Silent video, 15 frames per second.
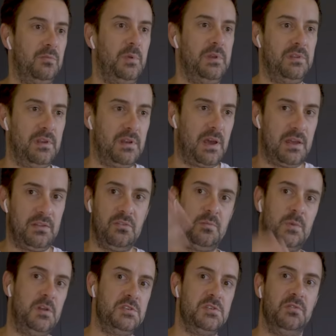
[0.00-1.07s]
We did a
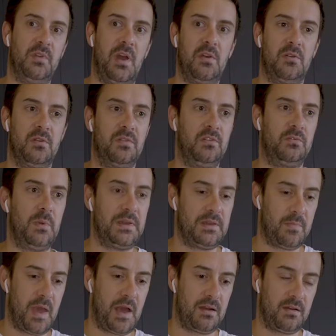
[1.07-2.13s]
2-minute Tuesday on it this week
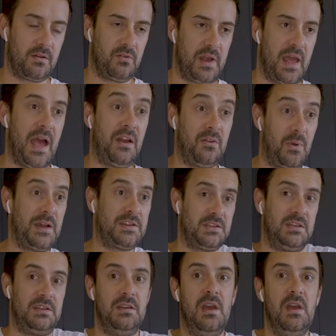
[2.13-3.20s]
about it, on how to
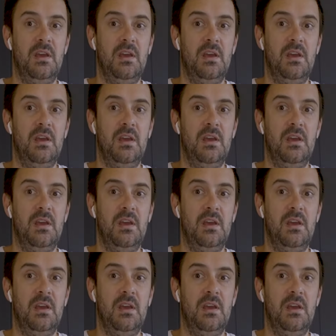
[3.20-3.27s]
actually